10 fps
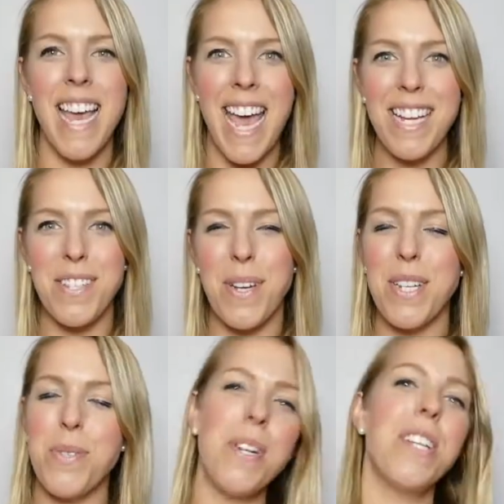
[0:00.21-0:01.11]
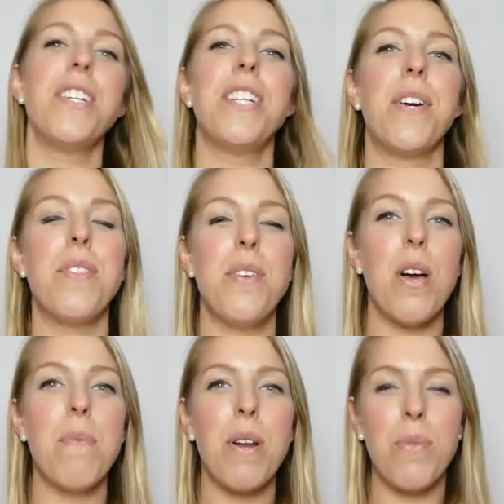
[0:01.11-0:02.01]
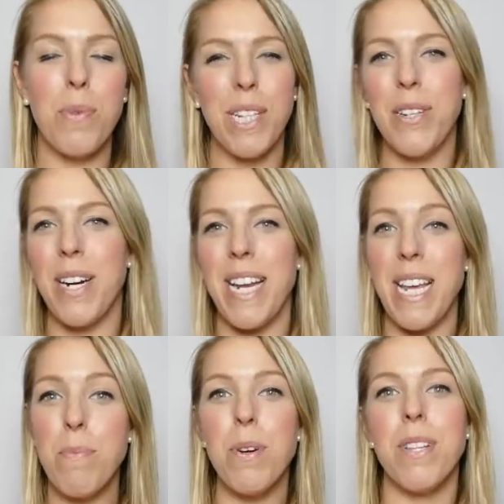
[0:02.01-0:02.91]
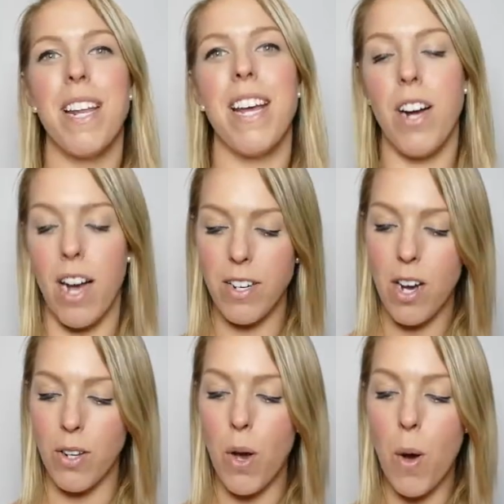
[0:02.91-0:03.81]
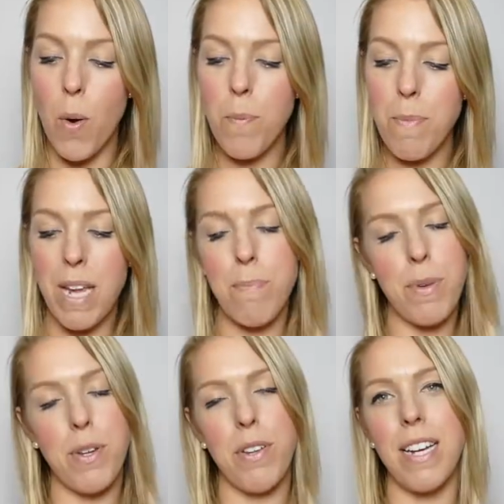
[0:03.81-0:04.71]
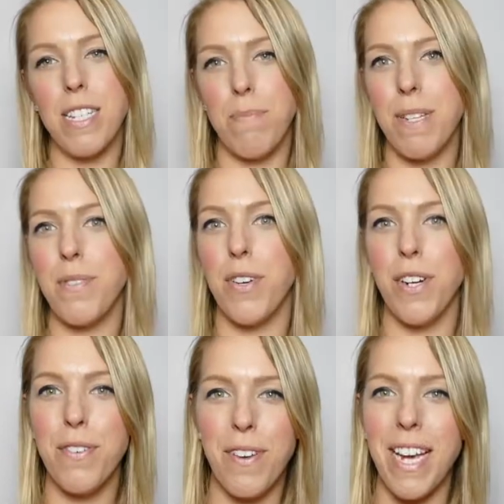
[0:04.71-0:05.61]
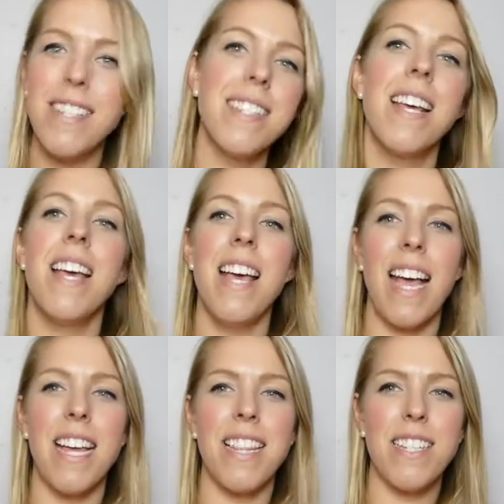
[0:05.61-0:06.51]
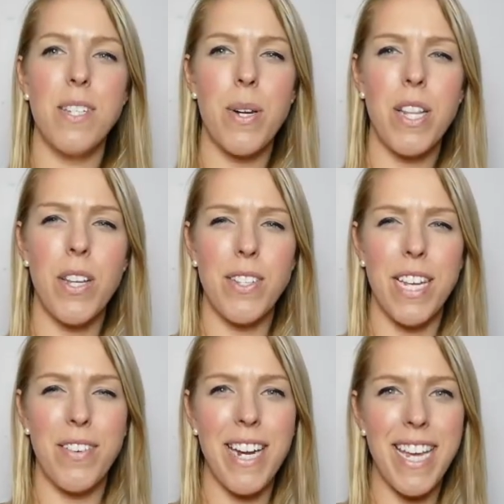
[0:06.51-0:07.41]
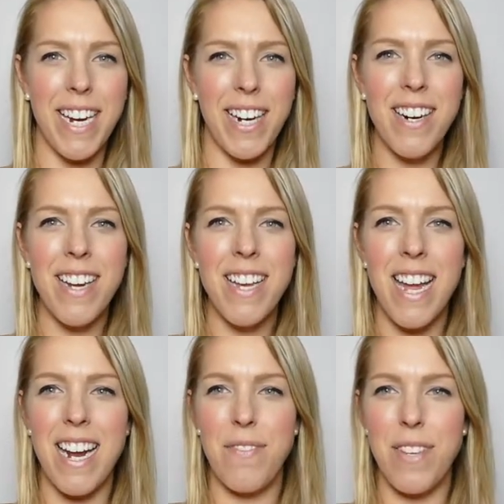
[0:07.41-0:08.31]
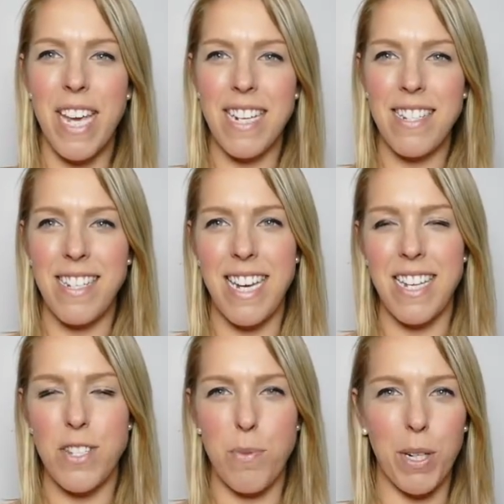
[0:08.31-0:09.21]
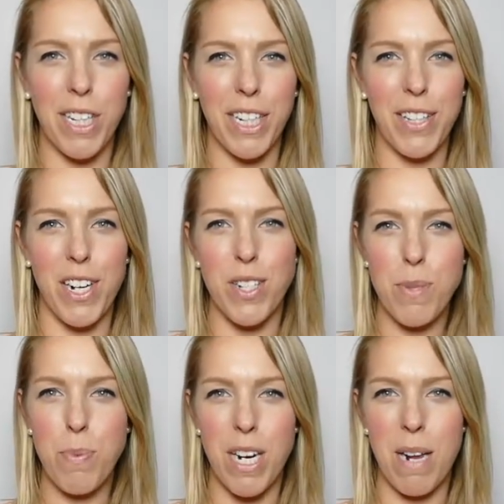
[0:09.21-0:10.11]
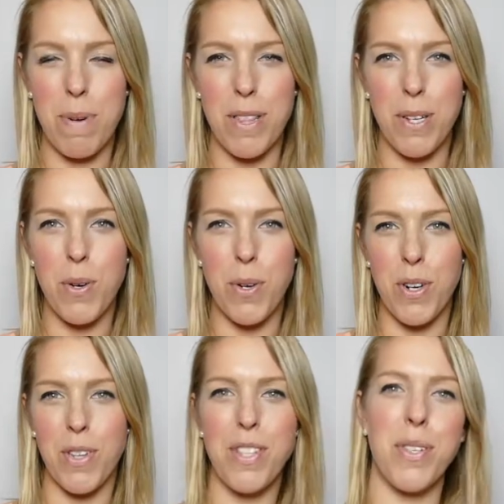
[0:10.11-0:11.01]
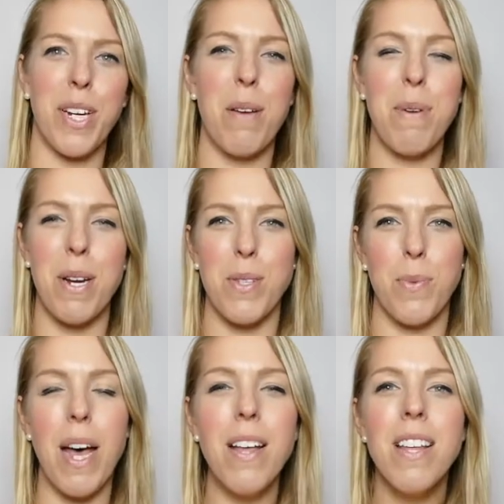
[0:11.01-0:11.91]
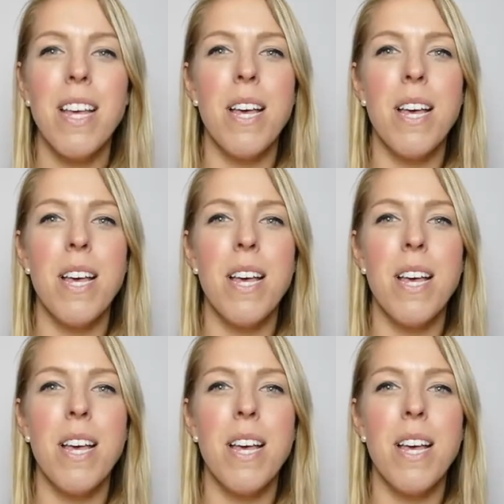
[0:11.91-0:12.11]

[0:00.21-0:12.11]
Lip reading: Hey, so I just wanted to share with you about a really great ebook that I got called Homemade Beauty Recipes for Your Face. And this is what it looks like right here. And if you can't see it super clear, then I'll just put it up on the corner of the screen up here as well.